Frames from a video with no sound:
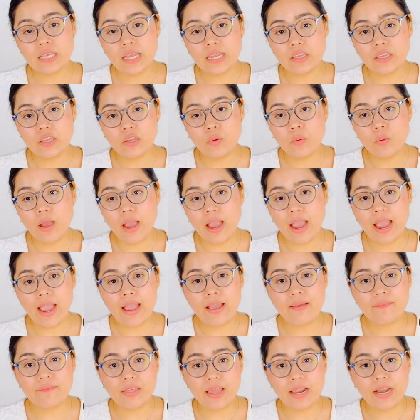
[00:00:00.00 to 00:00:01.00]
that you
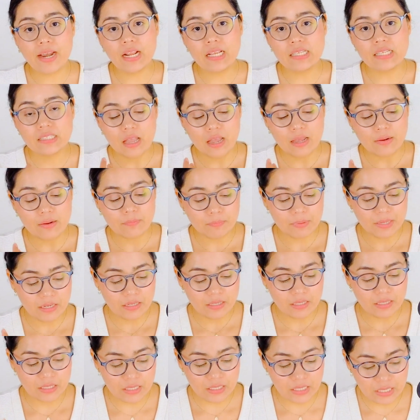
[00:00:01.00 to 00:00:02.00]
have that has not
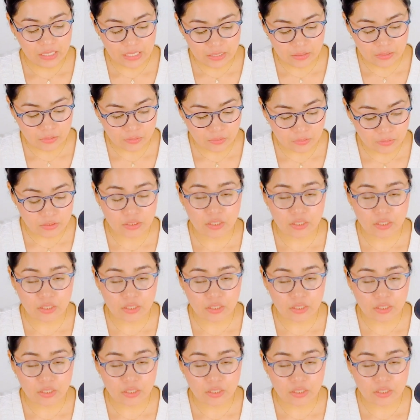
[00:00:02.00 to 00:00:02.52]
been healed,